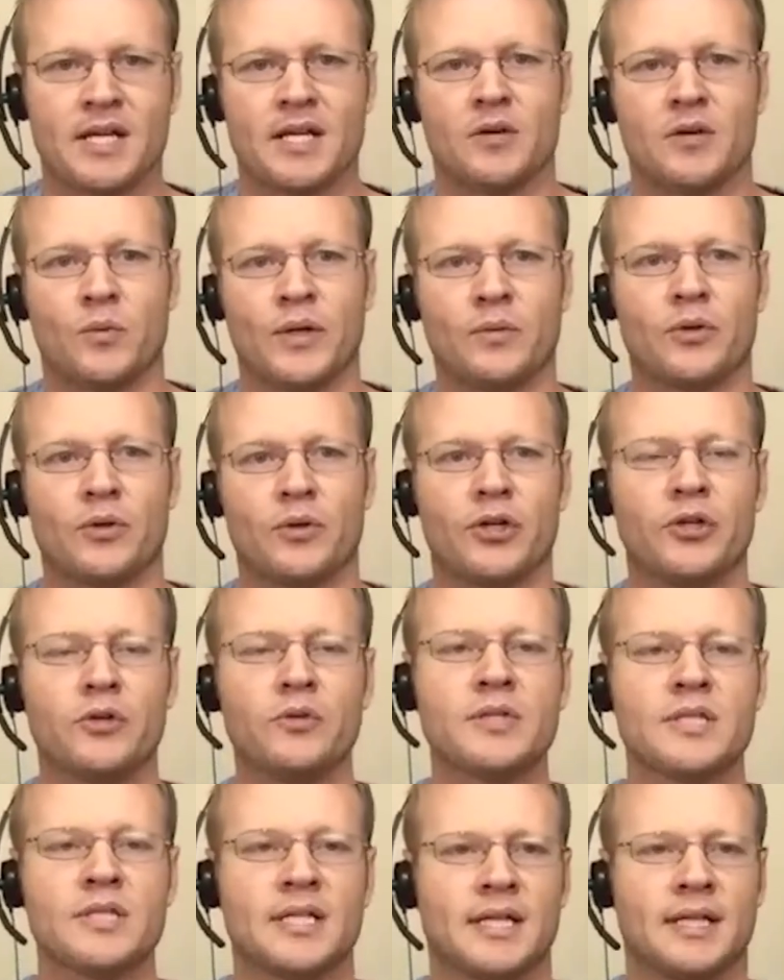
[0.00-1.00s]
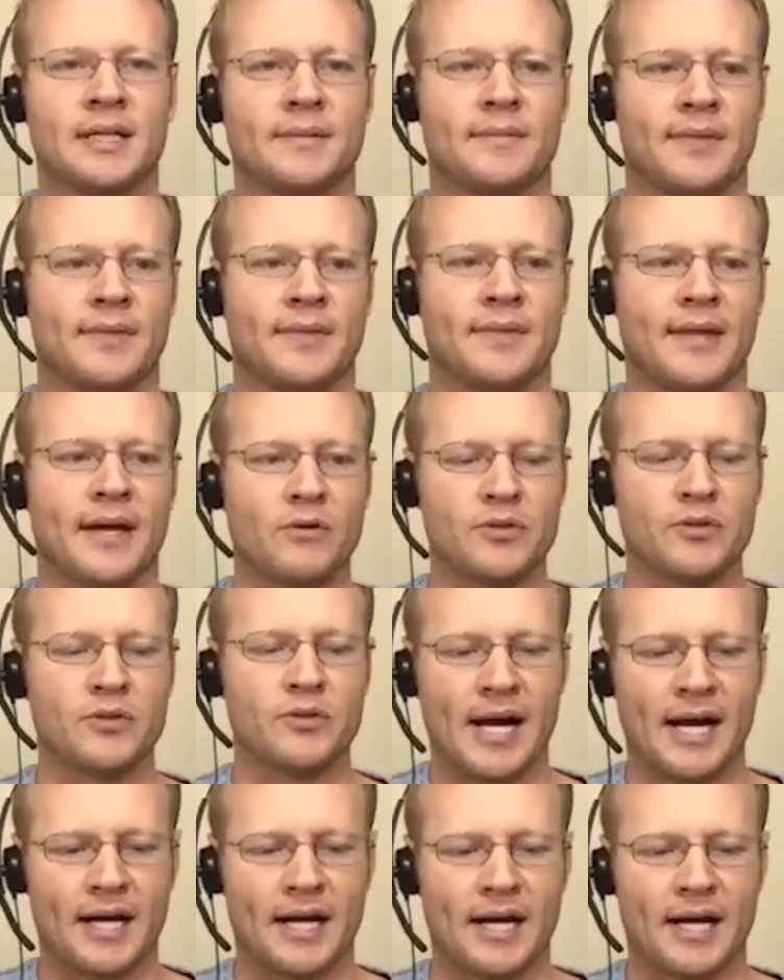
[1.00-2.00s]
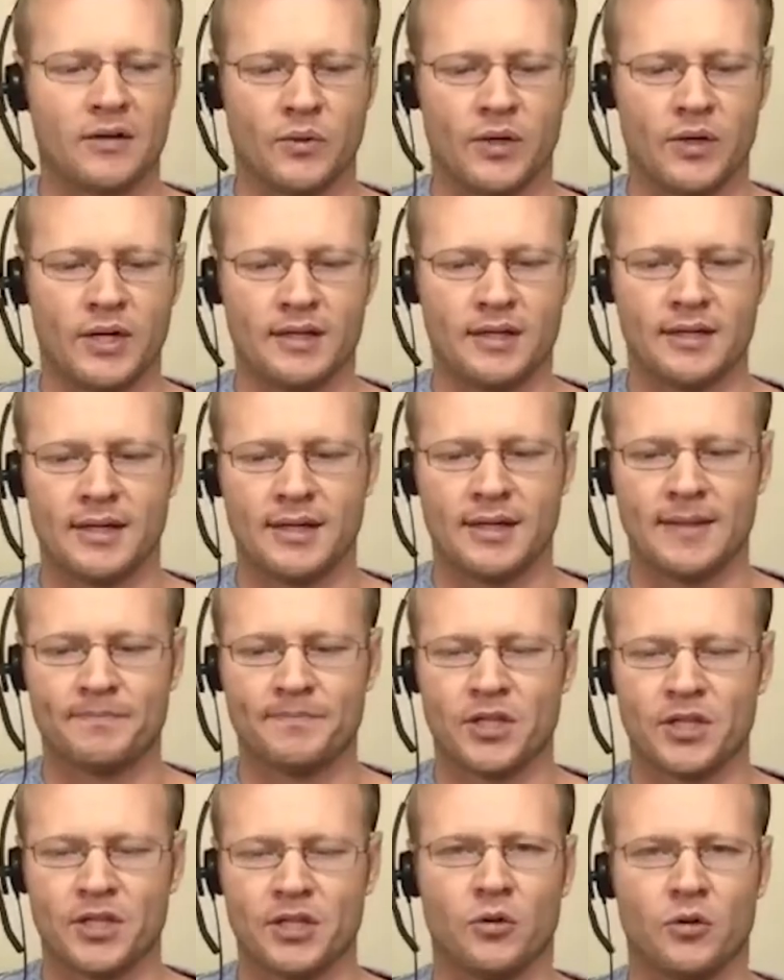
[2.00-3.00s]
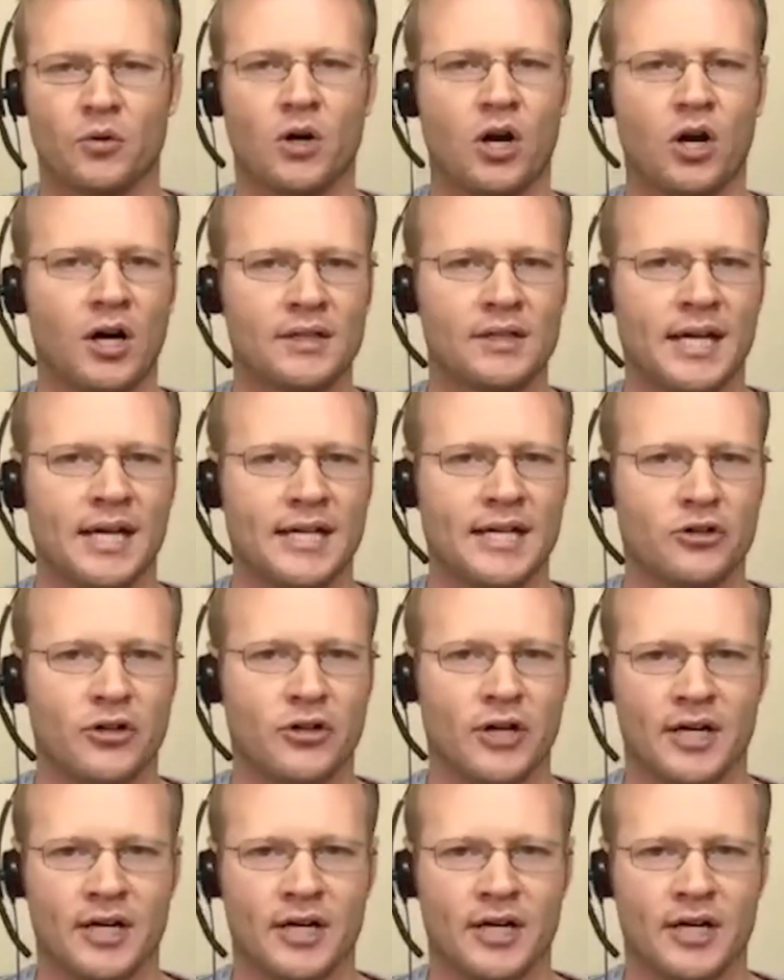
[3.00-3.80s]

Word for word: we were using that was back when, um, you know, online